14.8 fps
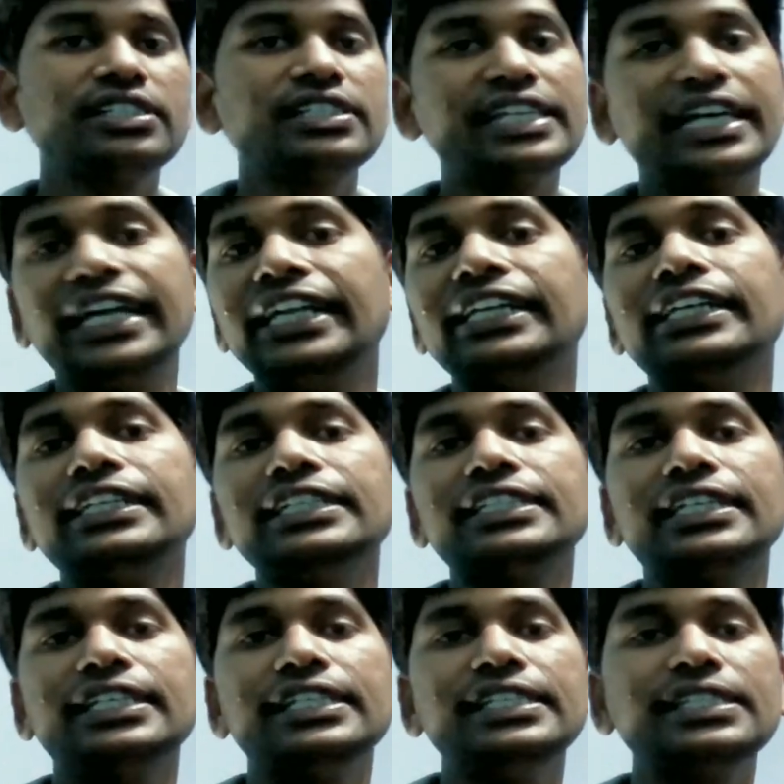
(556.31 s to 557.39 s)
Second
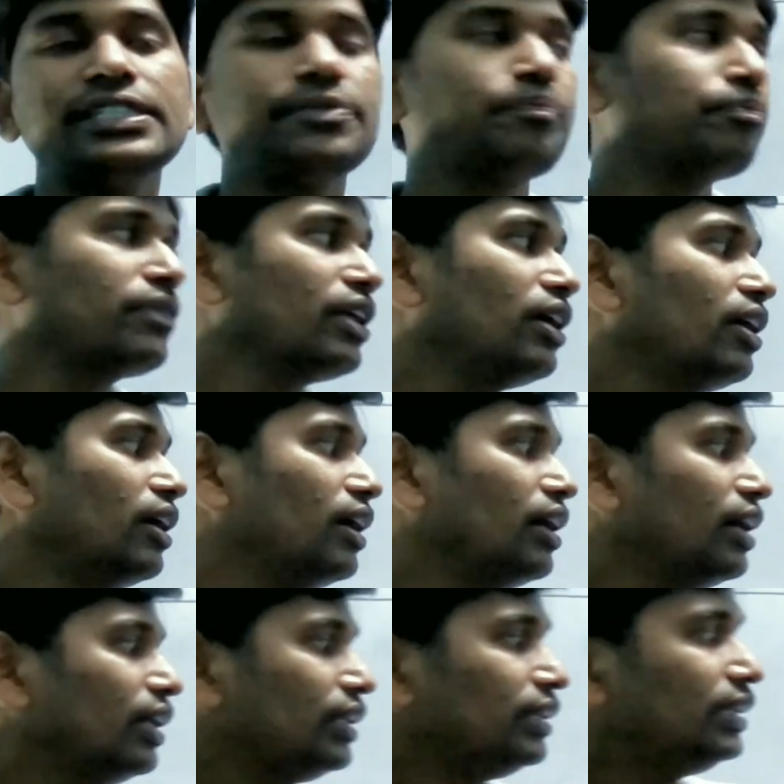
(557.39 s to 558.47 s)
condition is
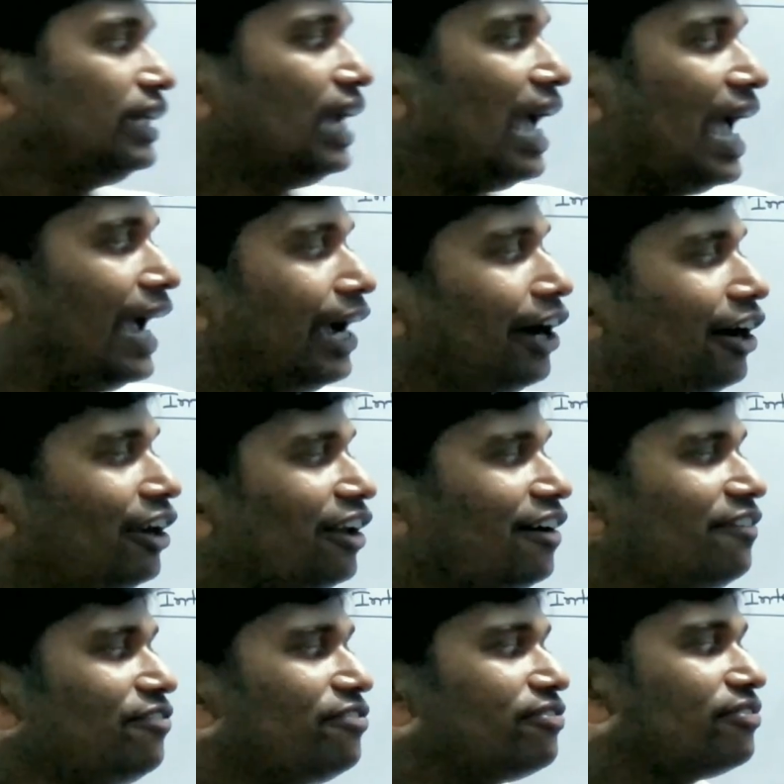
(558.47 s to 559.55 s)
the angle
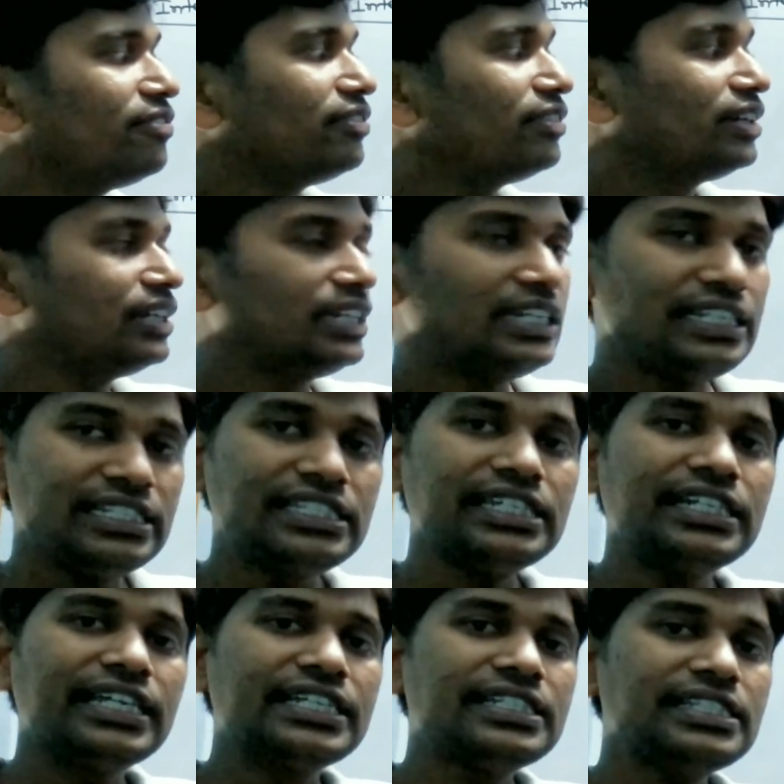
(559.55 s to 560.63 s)
of
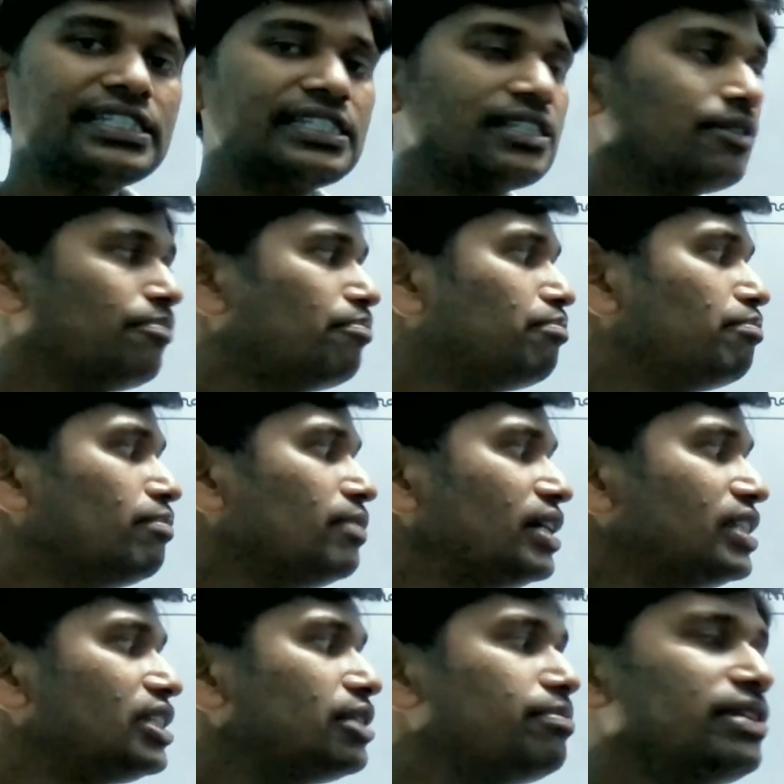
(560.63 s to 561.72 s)
incidence
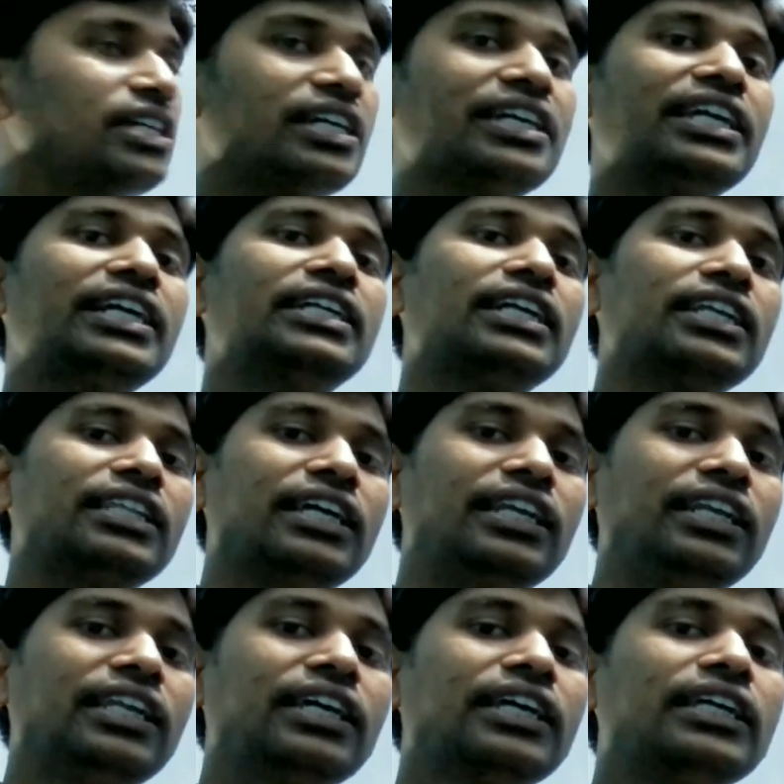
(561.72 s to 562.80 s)
must be greater
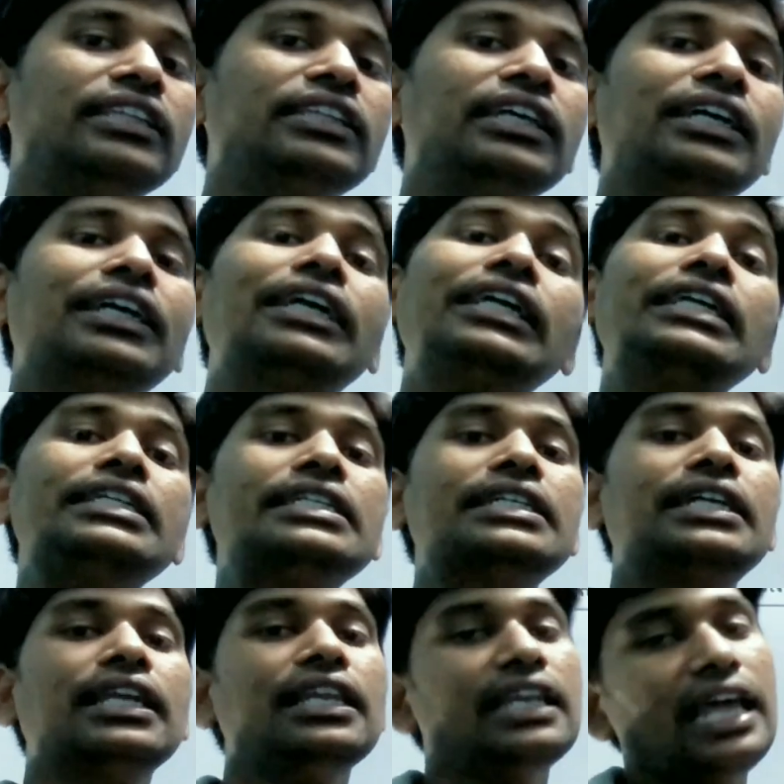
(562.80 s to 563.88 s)
than the
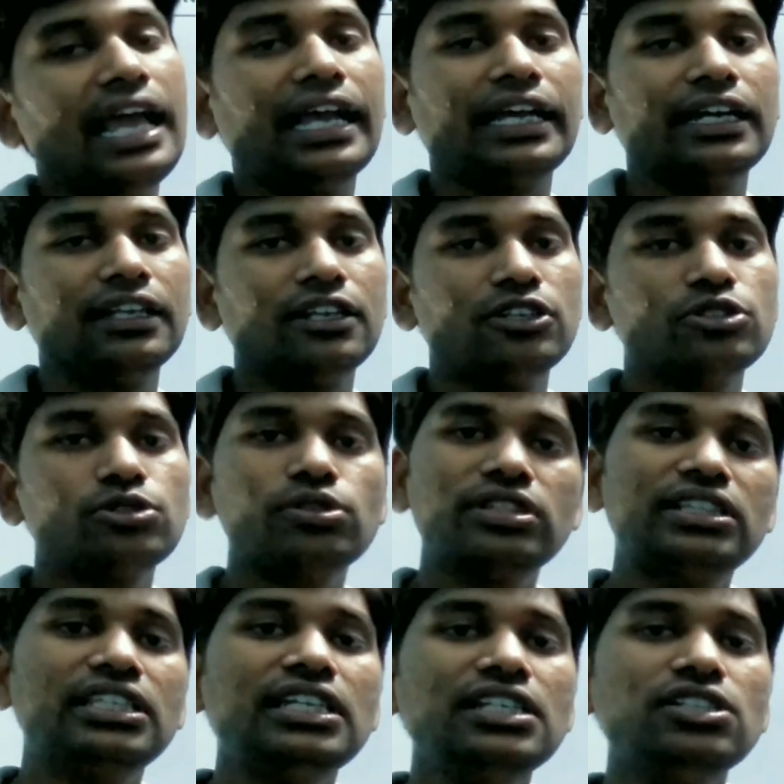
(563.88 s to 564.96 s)
critical angle.
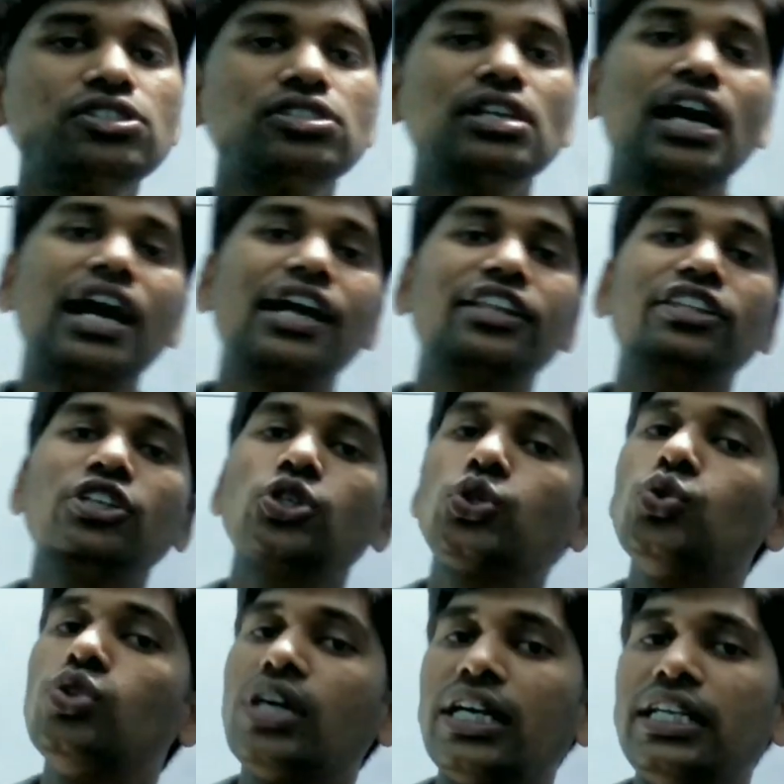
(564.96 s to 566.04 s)
So these are
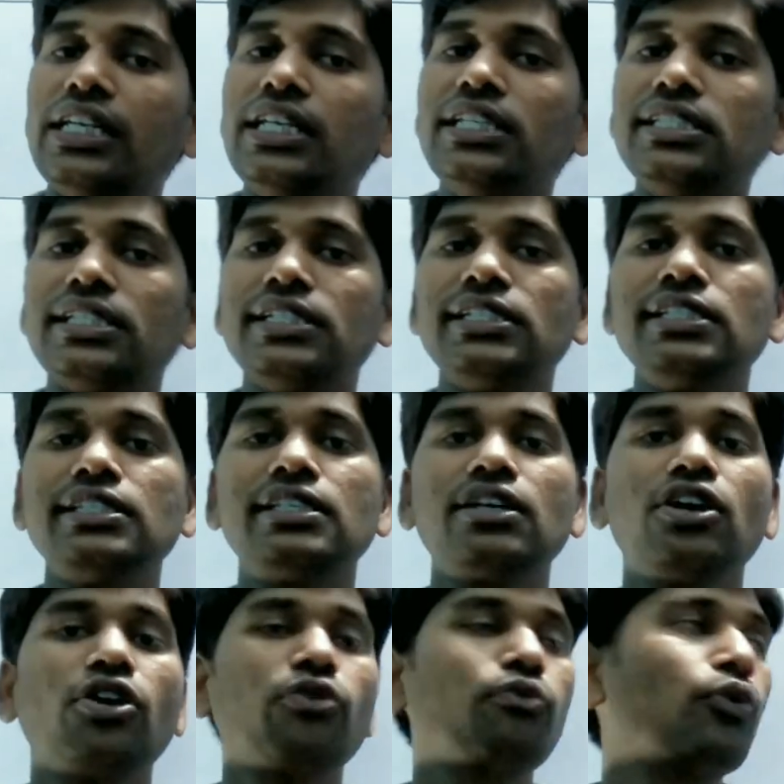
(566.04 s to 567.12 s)
the two
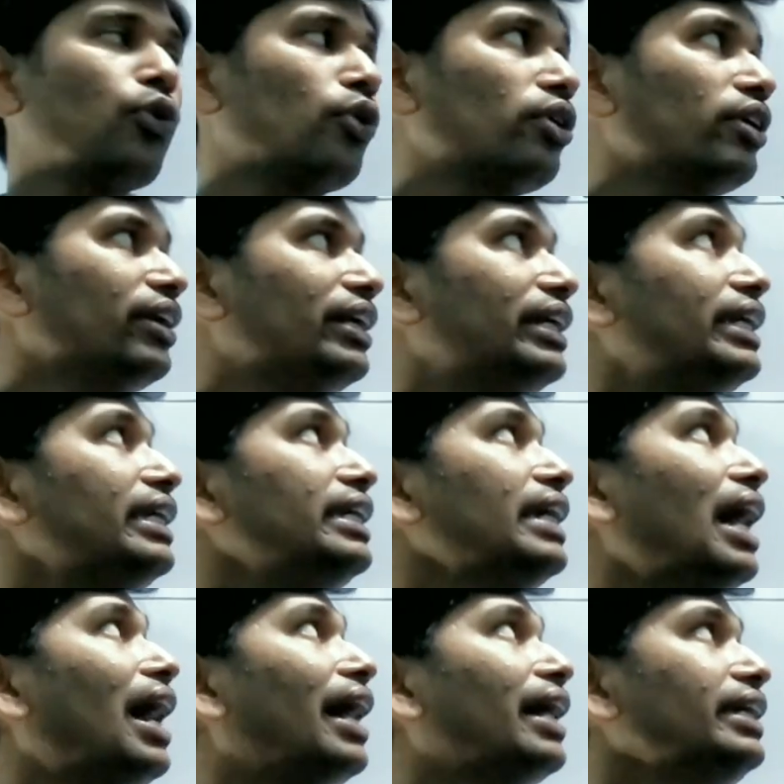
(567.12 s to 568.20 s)
conditions for
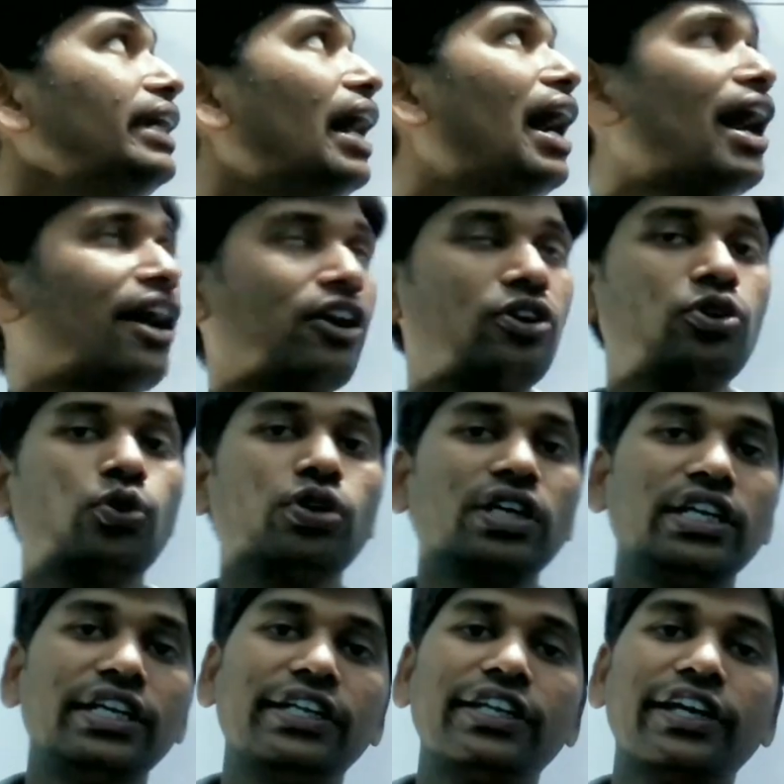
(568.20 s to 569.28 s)
TIR,
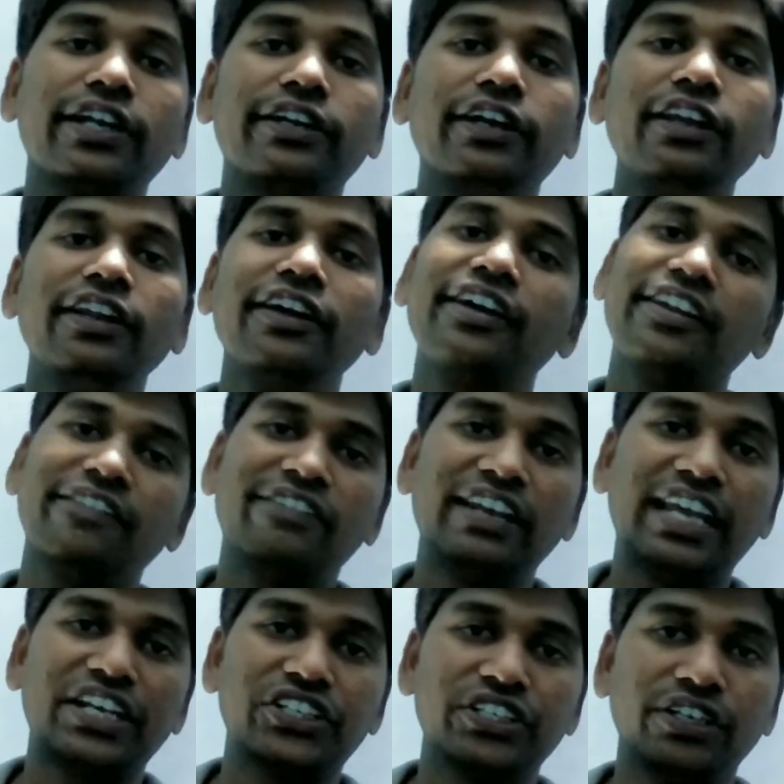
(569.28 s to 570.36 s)
total internal
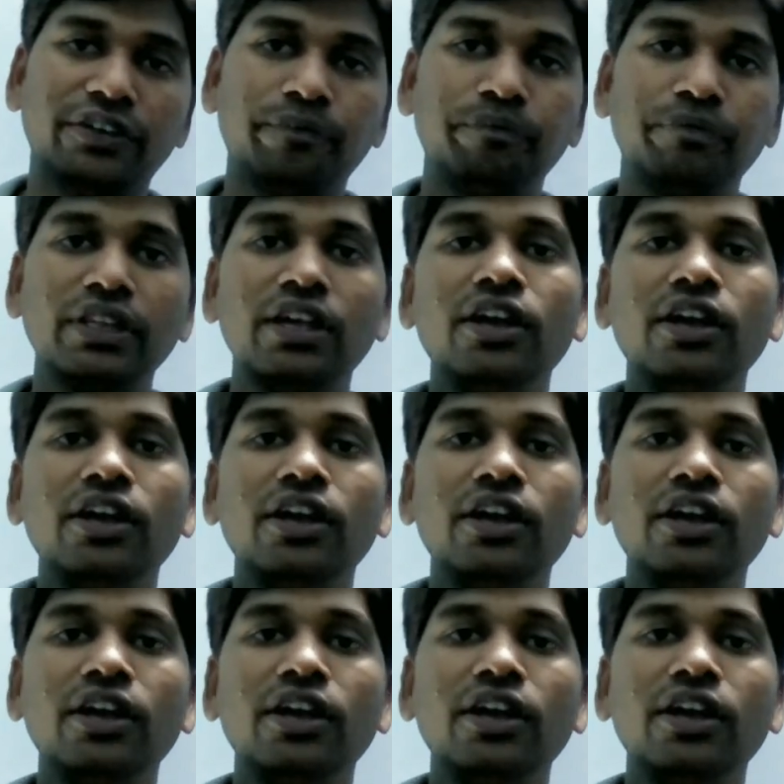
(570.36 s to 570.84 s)
reflection.